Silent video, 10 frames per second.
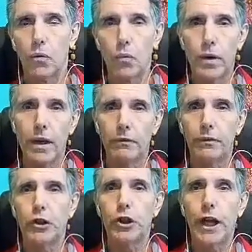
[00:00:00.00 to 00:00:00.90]
we
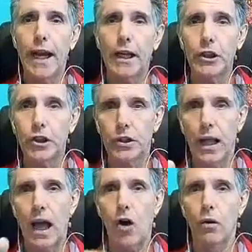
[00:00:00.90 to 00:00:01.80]
have changed
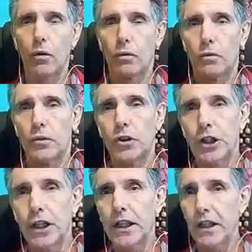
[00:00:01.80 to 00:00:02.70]
our
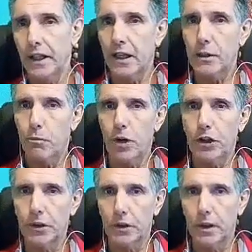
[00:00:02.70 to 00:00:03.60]
genetic
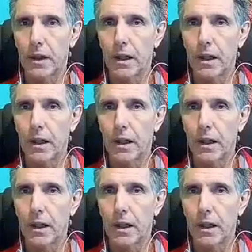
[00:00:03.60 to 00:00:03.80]
expression.